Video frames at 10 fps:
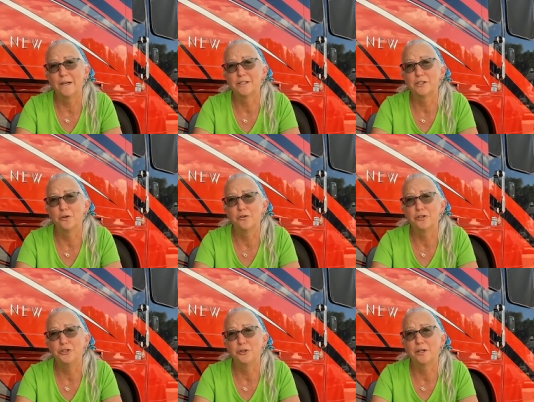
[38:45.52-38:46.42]
ways though
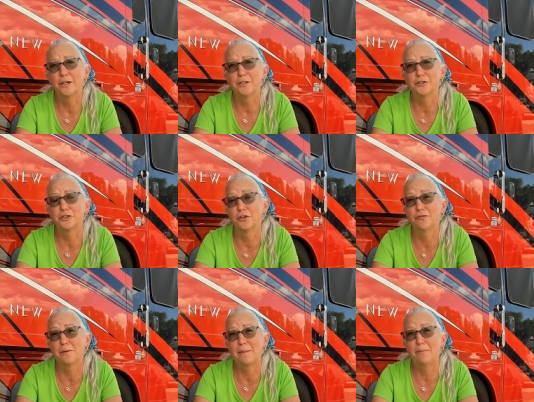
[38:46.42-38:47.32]
that you can
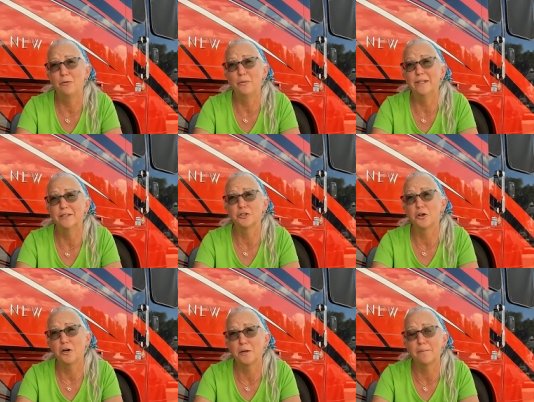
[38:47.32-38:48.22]
conserve that maybe we didn't
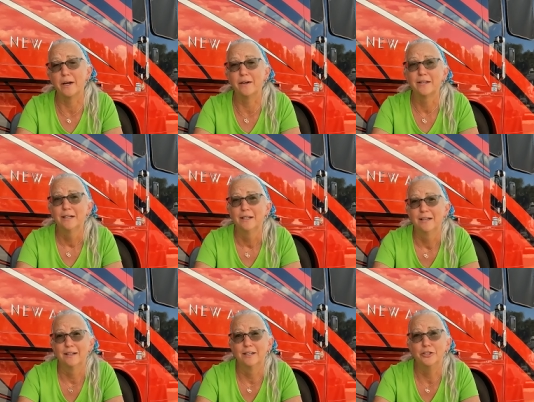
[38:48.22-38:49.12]
talk about.
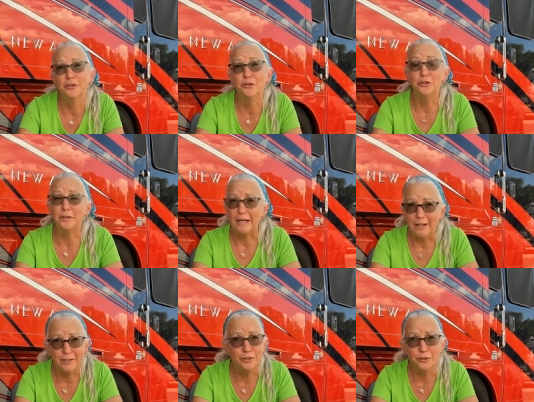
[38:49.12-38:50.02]
Uh, you know, you
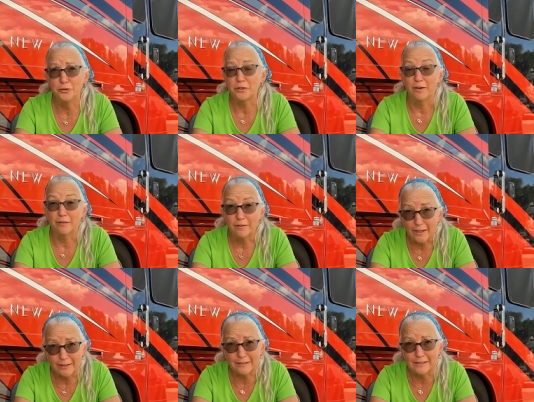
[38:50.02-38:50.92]
can use a
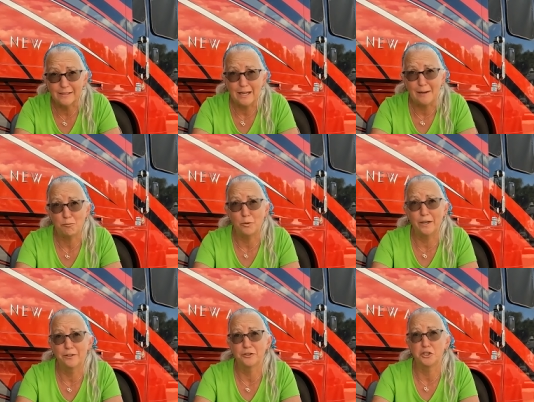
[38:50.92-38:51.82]
lot of these
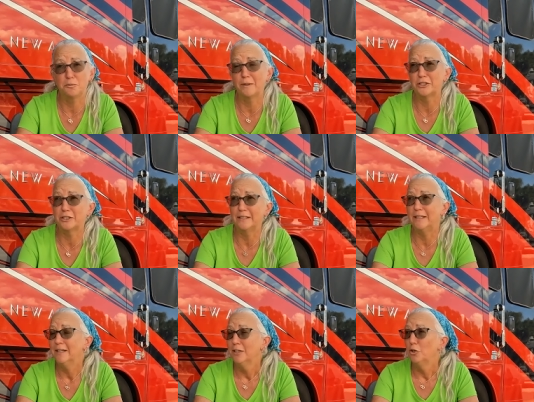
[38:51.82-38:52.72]
campgrounds,
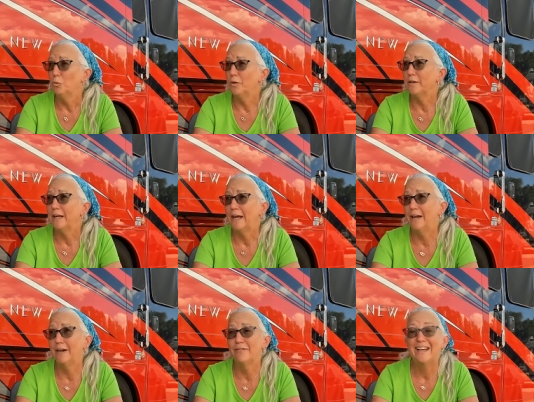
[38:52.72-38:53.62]
especially will
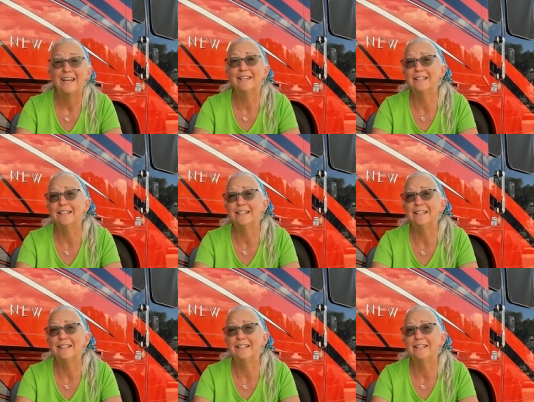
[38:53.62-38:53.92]
have at